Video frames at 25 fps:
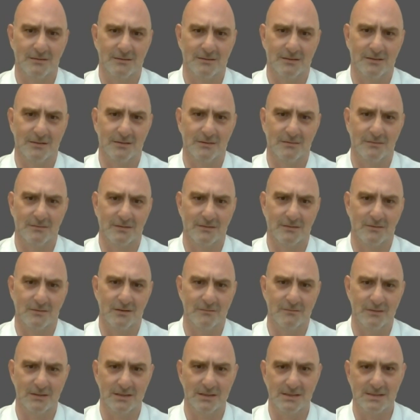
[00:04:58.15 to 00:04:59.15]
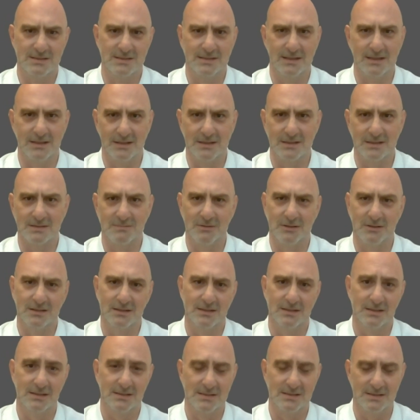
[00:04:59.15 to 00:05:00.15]
and overly serious,
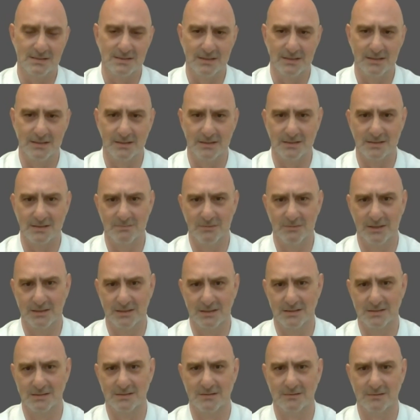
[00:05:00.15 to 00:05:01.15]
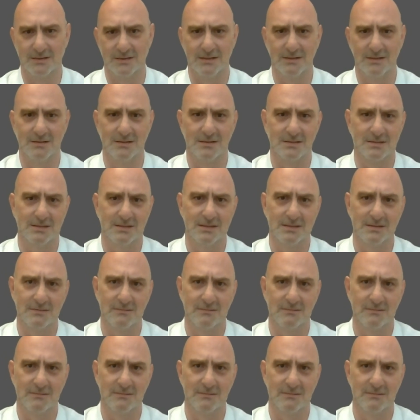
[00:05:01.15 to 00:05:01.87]
but it is a serious matter. So tell us,